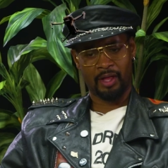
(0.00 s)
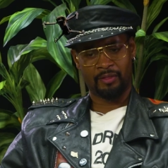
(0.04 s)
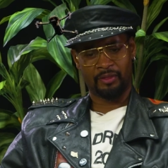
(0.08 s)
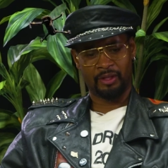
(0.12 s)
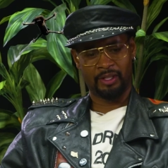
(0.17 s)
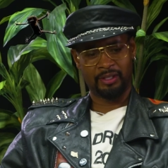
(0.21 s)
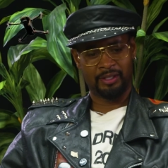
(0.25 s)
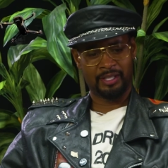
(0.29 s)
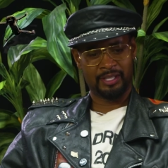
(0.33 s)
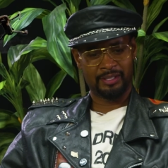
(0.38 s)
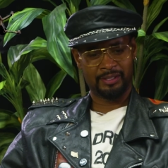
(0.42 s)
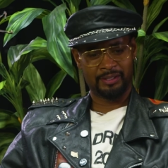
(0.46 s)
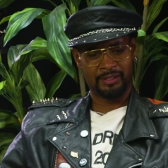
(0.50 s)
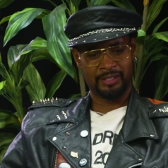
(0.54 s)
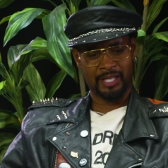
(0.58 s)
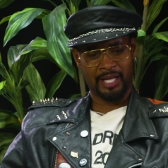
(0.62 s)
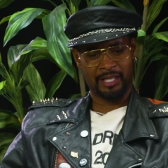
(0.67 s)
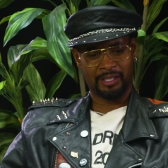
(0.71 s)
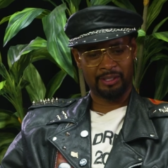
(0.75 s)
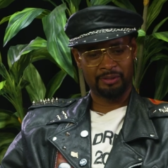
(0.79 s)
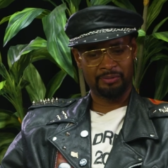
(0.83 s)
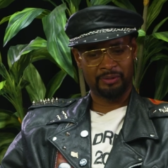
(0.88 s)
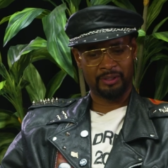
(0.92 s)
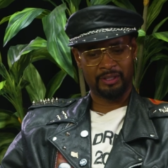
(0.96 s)
I think that's
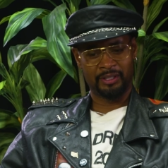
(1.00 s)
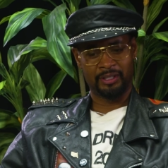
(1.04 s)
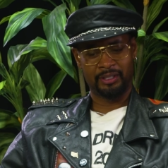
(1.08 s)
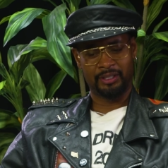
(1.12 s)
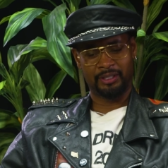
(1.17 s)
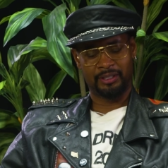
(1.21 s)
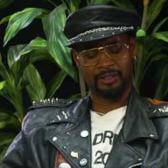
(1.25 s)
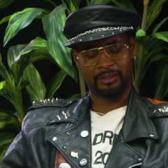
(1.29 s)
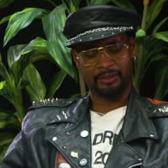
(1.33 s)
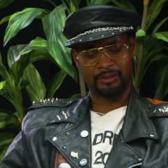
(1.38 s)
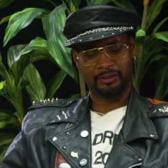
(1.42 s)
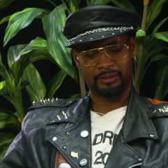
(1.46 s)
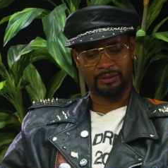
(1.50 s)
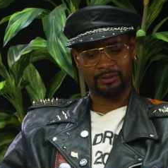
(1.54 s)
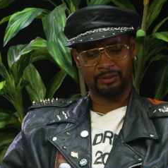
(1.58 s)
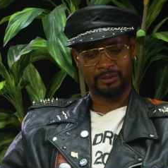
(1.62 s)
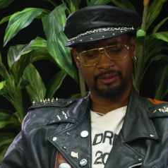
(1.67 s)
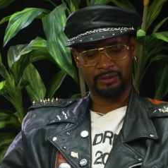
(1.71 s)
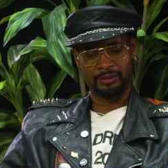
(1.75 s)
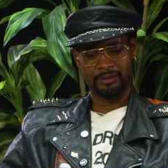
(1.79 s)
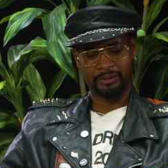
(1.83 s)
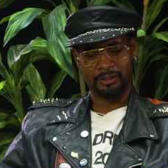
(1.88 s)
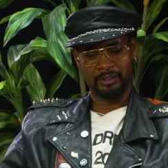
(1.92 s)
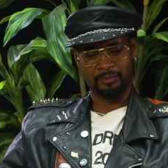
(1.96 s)
exactly what it
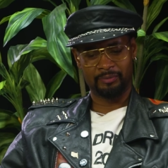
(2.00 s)
is in